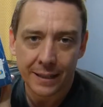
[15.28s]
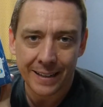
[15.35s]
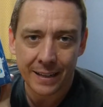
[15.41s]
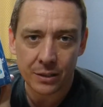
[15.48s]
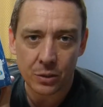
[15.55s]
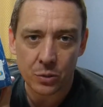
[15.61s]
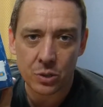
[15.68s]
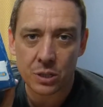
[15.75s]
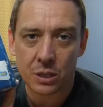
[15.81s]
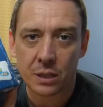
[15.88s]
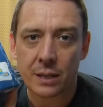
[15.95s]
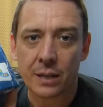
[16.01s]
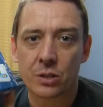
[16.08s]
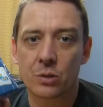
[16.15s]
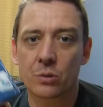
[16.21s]

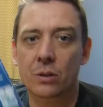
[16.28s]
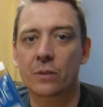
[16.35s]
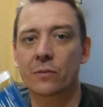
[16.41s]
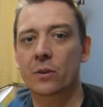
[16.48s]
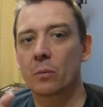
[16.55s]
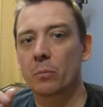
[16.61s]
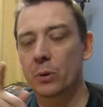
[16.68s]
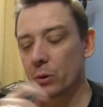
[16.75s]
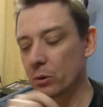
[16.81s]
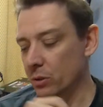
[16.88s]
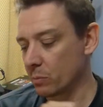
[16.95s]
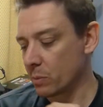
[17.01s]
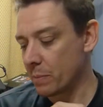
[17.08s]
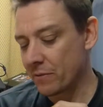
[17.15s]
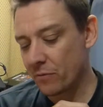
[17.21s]
NUC Next Unit of
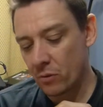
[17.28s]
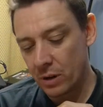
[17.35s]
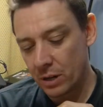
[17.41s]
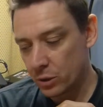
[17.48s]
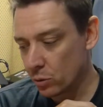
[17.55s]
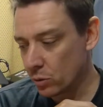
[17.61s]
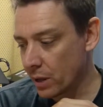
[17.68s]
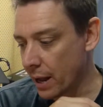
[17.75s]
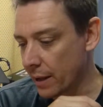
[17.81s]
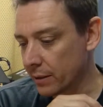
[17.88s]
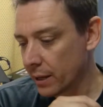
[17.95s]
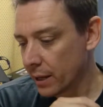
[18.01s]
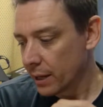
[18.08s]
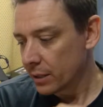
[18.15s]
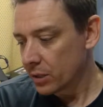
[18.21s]
Computing. But before I do that,
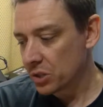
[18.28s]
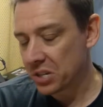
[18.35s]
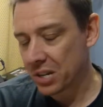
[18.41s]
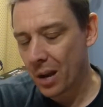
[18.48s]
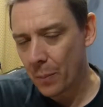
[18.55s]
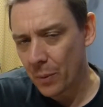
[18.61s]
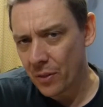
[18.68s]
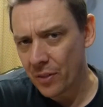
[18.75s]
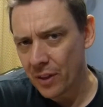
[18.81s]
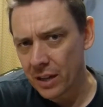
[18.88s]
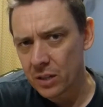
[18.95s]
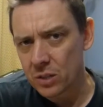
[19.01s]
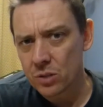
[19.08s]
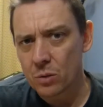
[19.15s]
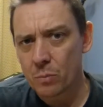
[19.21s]
just a couple of
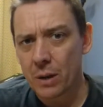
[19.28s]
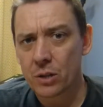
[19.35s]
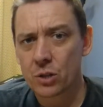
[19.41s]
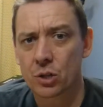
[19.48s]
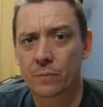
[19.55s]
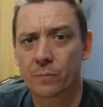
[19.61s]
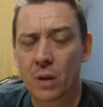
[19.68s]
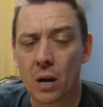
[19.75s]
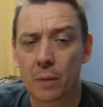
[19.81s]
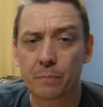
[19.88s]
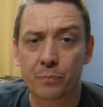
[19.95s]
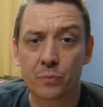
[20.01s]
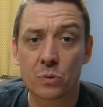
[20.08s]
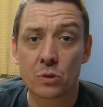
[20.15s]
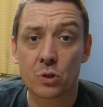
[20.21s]
things to mention.
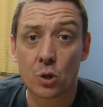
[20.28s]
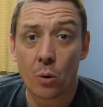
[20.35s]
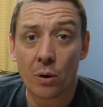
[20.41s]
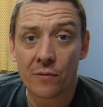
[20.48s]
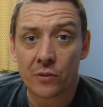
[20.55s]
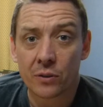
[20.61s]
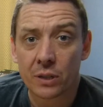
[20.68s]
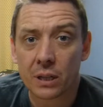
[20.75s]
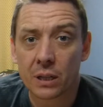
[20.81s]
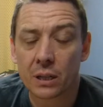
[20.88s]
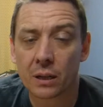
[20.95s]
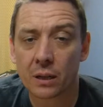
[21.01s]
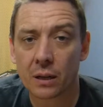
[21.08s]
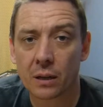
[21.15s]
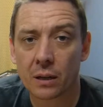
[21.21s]
Um, sorry for
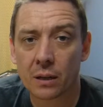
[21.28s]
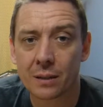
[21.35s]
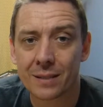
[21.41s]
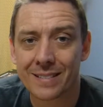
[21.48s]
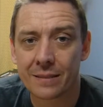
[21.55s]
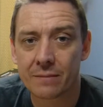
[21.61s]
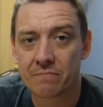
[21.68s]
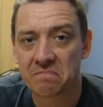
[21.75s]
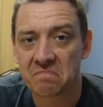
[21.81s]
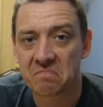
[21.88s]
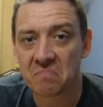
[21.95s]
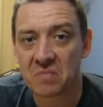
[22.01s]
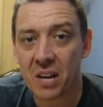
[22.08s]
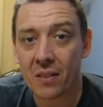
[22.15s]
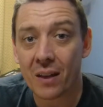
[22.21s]
the uh,
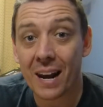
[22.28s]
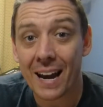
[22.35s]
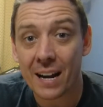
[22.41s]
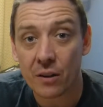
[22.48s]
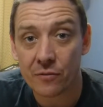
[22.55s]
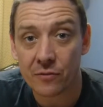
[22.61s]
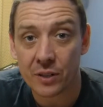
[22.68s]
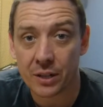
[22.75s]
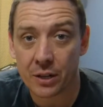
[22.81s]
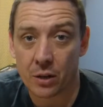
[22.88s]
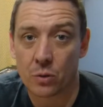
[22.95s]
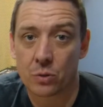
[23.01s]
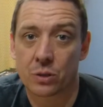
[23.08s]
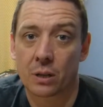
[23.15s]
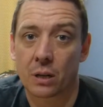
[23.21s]
yeah, the lack of
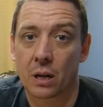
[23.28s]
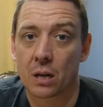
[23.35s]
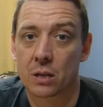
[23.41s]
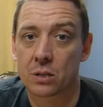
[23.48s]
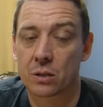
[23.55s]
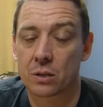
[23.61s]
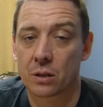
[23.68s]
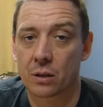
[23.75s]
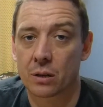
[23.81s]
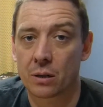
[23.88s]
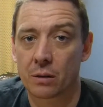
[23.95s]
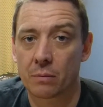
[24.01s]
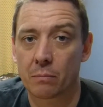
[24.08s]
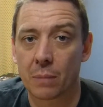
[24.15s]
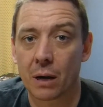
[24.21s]
videos in the last
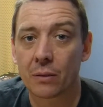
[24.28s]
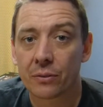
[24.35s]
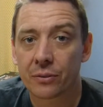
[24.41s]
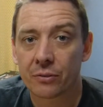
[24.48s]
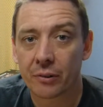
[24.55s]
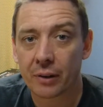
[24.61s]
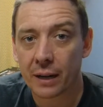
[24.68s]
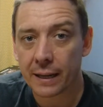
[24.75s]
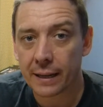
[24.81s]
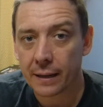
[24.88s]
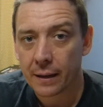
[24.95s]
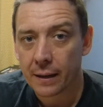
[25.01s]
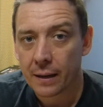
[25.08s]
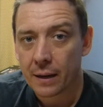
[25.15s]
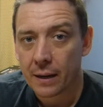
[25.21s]
uh, month,
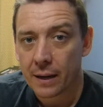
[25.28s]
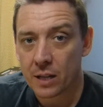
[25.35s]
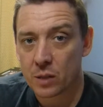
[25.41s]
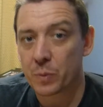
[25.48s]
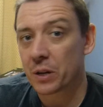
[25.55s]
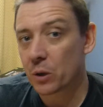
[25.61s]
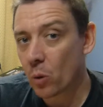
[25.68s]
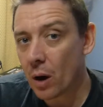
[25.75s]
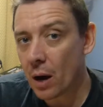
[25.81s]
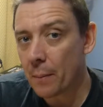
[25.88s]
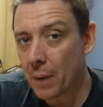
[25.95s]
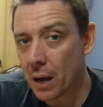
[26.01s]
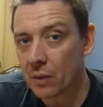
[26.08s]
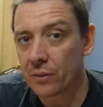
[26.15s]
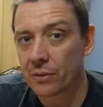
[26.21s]
really. It's been a
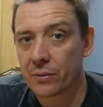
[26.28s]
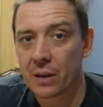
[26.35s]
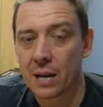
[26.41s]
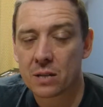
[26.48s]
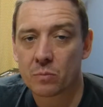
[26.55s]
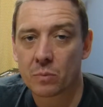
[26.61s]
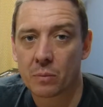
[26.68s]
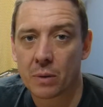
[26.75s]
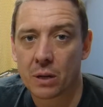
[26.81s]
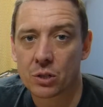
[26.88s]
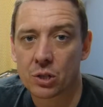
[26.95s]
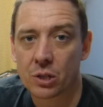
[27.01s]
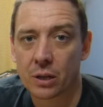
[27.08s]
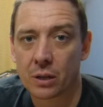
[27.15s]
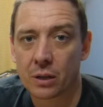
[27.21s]
quiet month. There hasn't been
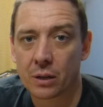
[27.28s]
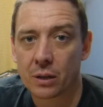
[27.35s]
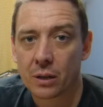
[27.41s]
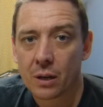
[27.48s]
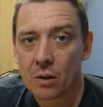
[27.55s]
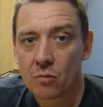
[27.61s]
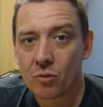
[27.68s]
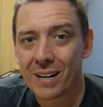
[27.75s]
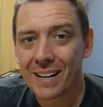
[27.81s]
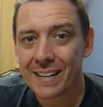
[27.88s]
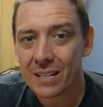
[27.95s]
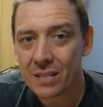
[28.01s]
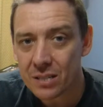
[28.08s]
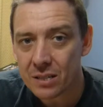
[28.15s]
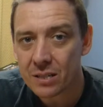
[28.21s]
much uh,
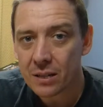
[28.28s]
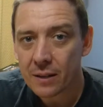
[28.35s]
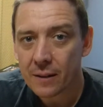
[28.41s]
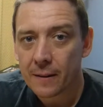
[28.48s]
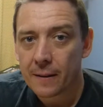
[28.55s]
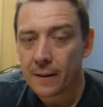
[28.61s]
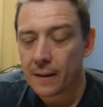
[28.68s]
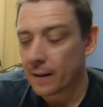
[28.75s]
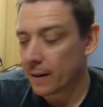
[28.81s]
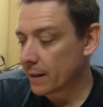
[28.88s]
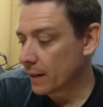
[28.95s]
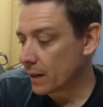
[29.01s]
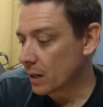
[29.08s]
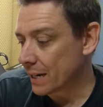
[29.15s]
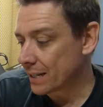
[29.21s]
released.
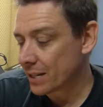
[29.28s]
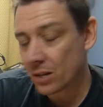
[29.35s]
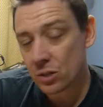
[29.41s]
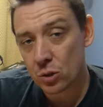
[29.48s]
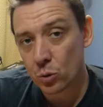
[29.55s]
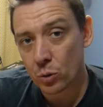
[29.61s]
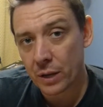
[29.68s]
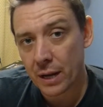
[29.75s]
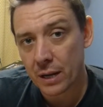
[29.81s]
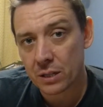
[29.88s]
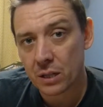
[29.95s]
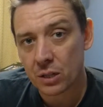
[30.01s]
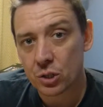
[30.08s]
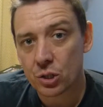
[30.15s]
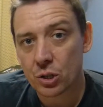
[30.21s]
Uh, I tested all the
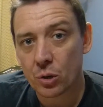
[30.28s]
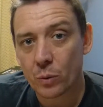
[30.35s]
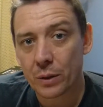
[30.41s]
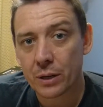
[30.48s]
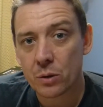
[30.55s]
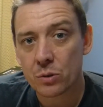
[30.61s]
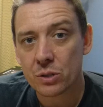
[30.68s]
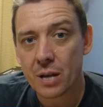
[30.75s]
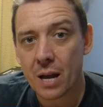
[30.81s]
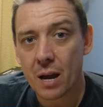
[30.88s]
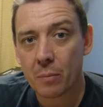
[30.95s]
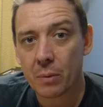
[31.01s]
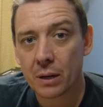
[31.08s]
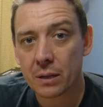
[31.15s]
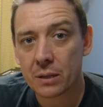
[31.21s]
18-inch uh, Windows
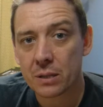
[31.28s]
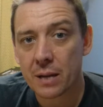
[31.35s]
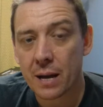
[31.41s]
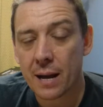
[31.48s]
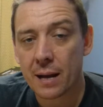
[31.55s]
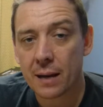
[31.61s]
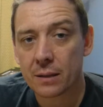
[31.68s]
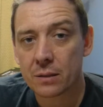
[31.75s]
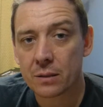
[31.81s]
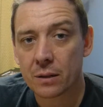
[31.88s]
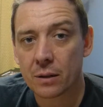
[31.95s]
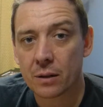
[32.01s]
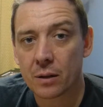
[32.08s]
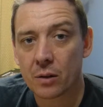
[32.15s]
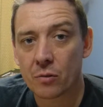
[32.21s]
tablets and
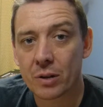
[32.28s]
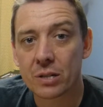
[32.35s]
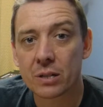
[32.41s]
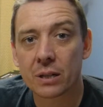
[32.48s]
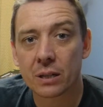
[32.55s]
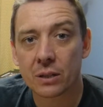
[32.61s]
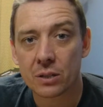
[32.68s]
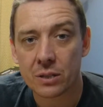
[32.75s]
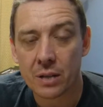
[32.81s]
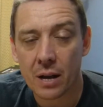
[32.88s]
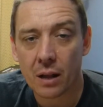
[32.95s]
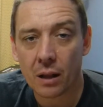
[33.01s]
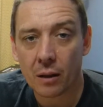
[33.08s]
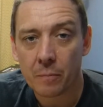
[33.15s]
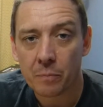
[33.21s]
uh, recently the
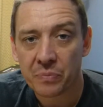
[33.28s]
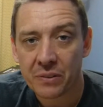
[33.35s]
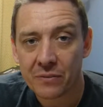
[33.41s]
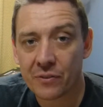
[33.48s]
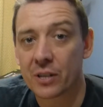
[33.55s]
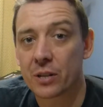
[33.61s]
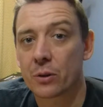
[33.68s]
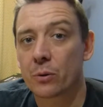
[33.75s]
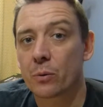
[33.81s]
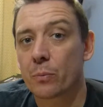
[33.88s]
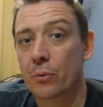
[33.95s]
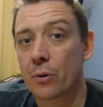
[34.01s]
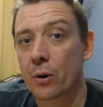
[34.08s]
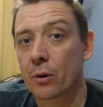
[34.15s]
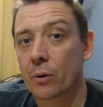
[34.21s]
Dell Venue
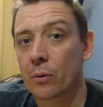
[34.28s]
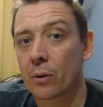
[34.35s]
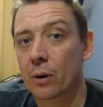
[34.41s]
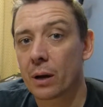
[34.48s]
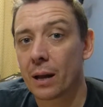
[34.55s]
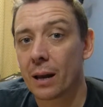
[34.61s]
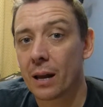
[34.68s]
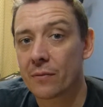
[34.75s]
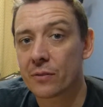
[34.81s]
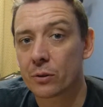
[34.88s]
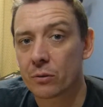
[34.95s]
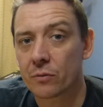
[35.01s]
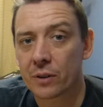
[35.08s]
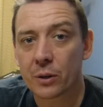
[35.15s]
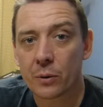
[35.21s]
Pro
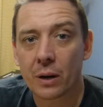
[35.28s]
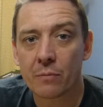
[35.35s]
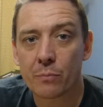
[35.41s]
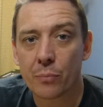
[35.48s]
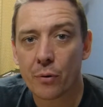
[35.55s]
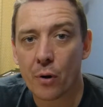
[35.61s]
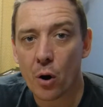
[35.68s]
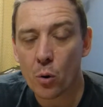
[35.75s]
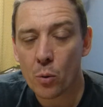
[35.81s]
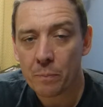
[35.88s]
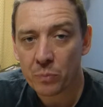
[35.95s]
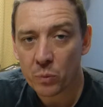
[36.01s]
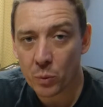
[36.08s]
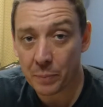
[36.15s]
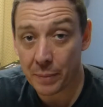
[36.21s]
11 or Venue 11 Pro
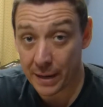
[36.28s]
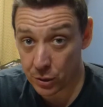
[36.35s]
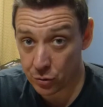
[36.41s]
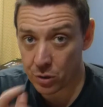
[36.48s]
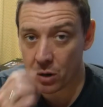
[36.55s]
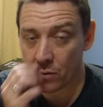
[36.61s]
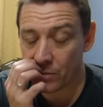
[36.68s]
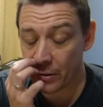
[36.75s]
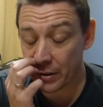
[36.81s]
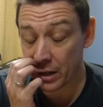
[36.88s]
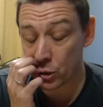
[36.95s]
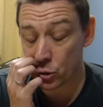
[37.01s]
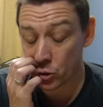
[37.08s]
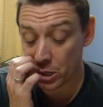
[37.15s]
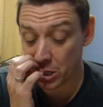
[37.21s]
with Bay Trail.
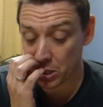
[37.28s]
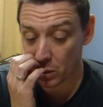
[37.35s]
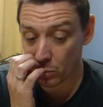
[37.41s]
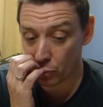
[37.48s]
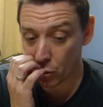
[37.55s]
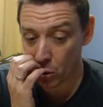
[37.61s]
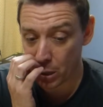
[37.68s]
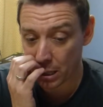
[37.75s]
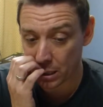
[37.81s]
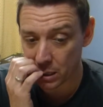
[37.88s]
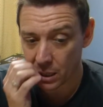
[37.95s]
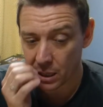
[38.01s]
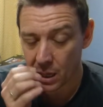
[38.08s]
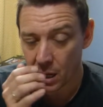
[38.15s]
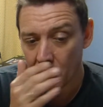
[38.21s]
Very interesting product.